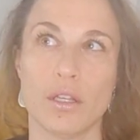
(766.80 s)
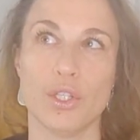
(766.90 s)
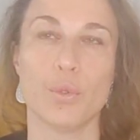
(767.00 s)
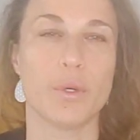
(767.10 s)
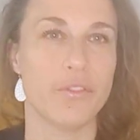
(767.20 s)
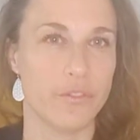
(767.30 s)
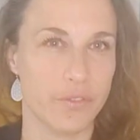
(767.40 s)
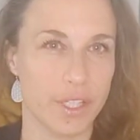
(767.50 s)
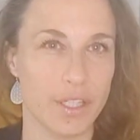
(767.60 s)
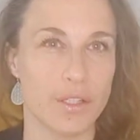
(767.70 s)
you will
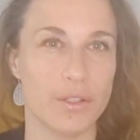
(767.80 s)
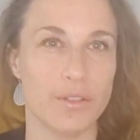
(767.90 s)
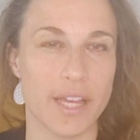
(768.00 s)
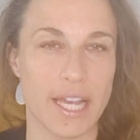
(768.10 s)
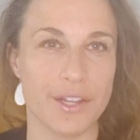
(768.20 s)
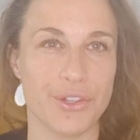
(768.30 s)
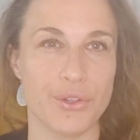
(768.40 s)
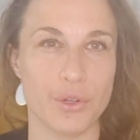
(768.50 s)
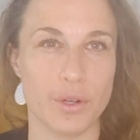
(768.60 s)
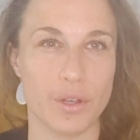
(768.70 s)
feel that
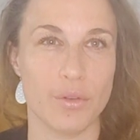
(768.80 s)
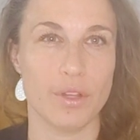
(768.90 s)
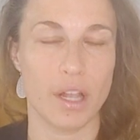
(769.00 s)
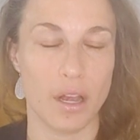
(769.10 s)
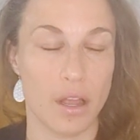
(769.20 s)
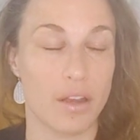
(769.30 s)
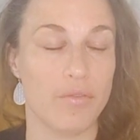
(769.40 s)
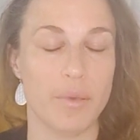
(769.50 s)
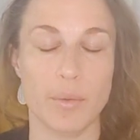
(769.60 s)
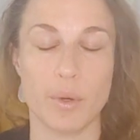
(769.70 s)
you're a lot
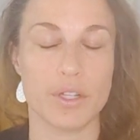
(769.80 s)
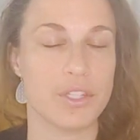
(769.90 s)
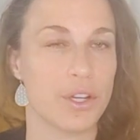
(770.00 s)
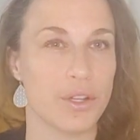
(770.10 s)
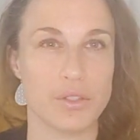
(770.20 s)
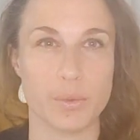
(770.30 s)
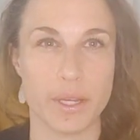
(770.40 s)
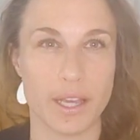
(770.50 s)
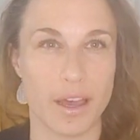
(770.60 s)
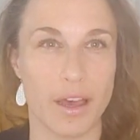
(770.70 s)
of people are starting to
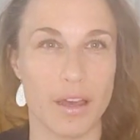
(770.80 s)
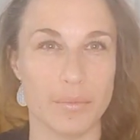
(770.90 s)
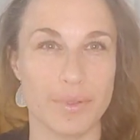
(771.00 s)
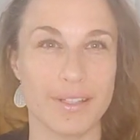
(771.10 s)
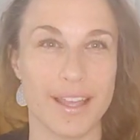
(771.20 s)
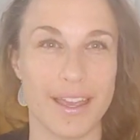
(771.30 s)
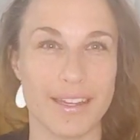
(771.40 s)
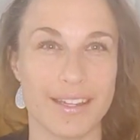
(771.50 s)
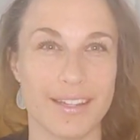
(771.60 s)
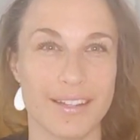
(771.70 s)
wake up
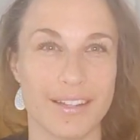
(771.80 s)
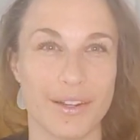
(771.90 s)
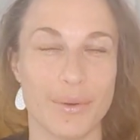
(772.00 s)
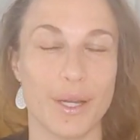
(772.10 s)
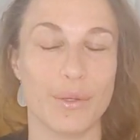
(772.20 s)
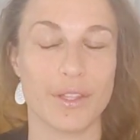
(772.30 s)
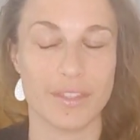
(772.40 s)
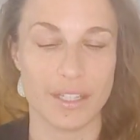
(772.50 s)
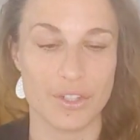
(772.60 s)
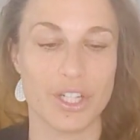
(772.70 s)
like you know i look on
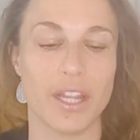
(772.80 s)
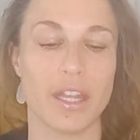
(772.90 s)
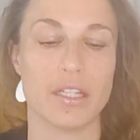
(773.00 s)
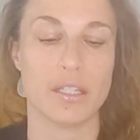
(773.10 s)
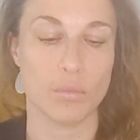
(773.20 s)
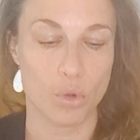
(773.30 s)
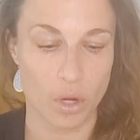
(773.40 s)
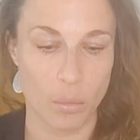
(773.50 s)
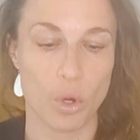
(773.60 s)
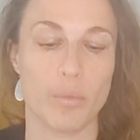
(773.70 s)
the internet i see
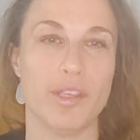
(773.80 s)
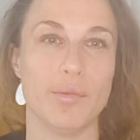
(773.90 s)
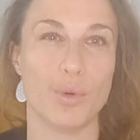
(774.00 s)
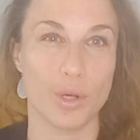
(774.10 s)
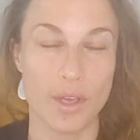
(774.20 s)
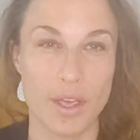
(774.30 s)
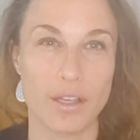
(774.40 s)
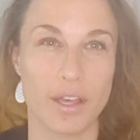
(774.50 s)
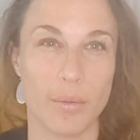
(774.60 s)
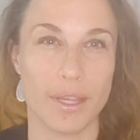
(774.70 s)
more and more people
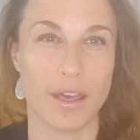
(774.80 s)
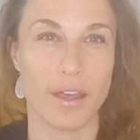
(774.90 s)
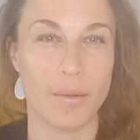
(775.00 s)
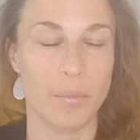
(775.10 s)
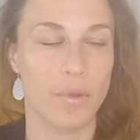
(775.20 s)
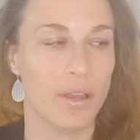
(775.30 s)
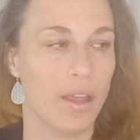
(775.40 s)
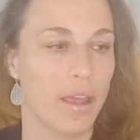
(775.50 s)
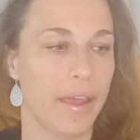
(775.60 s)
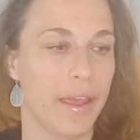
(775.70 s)
coming up
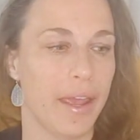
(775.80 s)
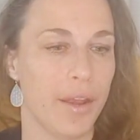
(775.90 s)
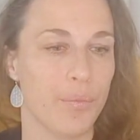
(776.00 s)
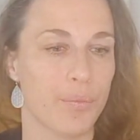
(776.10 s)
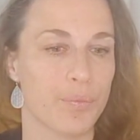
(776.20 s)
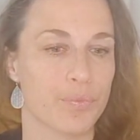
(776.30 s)
and